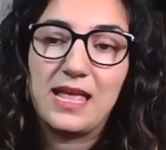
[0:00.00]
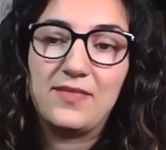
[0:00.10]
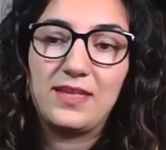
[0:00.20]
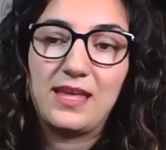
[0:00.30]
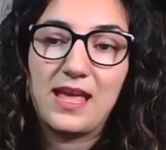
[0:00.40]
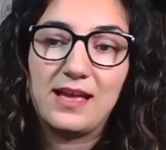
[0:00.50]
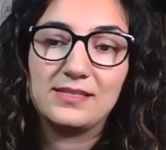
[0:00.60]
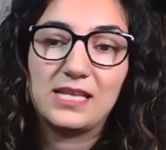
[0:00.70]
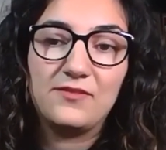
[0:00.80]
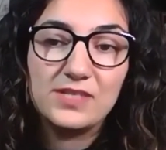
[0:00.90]
And they
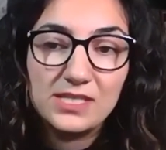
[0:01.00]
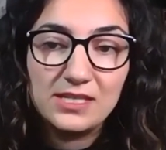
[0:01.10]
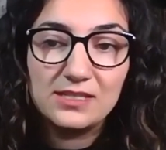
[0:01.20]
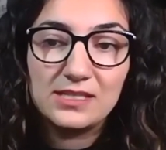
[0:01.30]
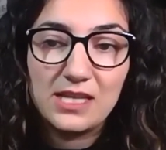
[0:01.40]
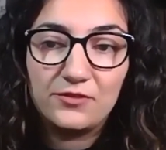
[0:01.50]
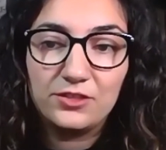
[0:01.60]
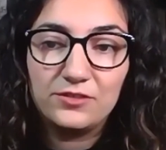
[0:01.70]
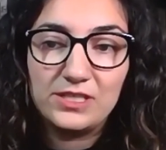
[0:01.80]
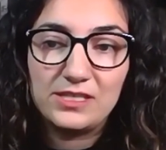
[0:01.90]
asked, I've seen
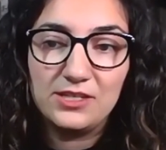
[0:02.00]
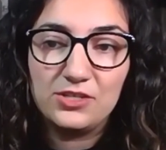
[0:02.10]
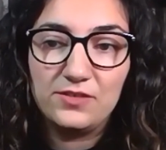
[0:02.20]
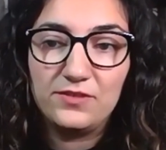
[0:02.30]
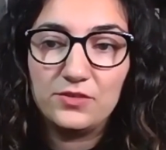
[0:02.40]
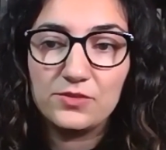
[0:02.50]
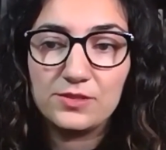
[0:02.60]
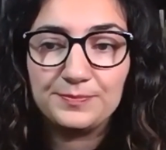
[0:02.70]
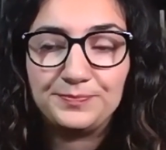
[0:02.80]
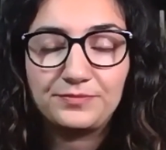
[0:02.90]
several recent interviews